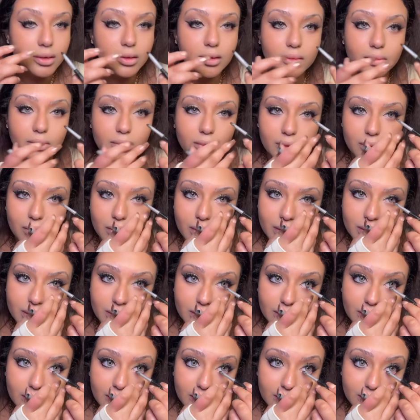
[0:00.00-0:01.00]
my
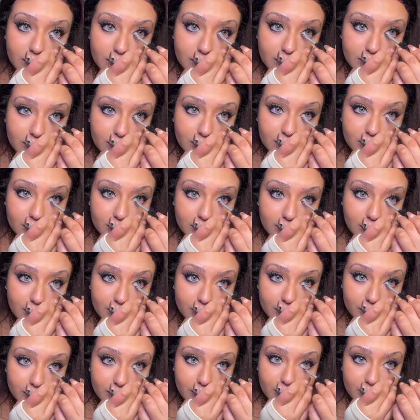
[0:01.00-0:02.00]
waterline. It's
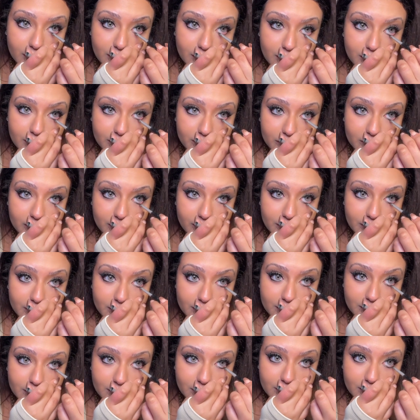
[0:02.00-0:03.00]
okay to be
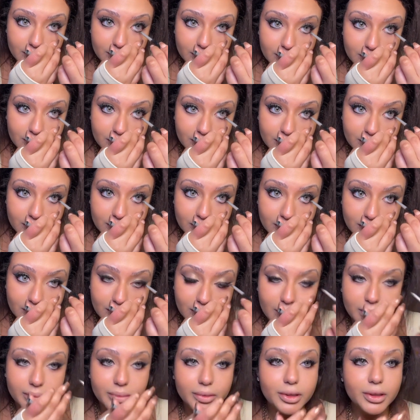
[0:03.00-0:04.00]
messy
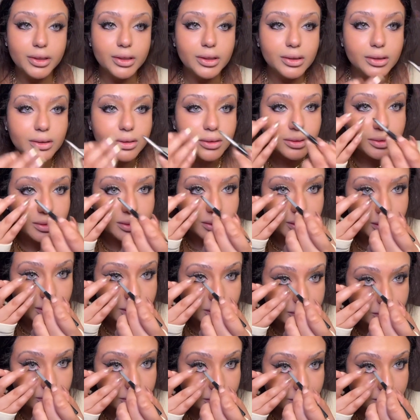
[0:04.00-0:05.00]
up here because
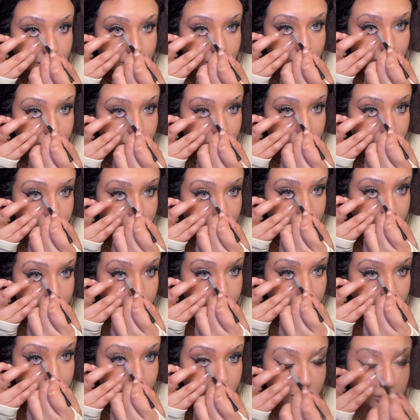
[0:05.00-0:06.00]
we're gonna smudge it out.
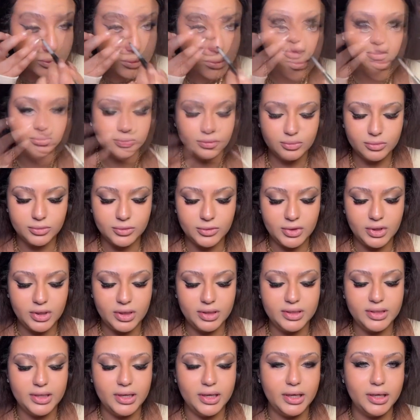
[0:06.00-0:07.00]
And then
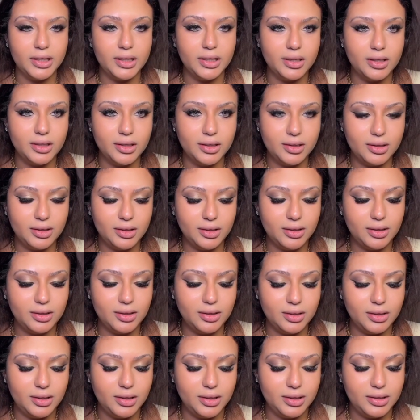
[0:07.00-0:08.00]
take
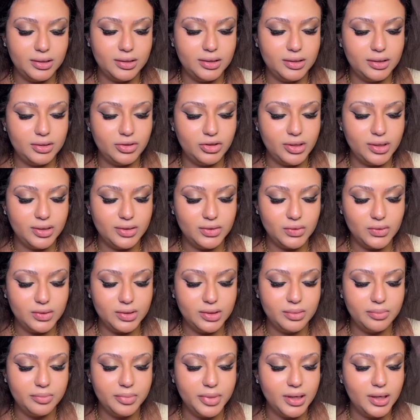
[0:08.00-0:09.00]
this translucent
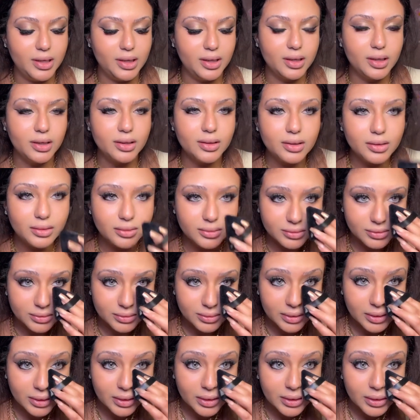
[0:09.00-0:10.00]
pink
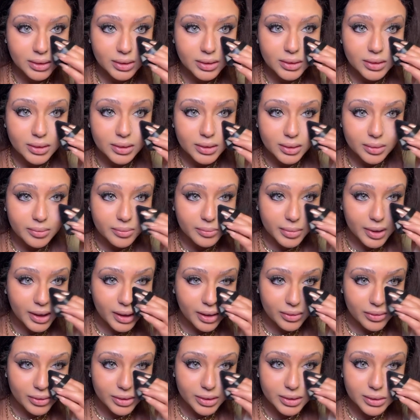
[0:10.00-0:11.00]

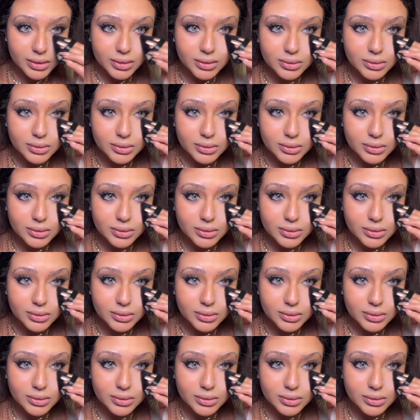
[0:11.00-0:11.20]
powder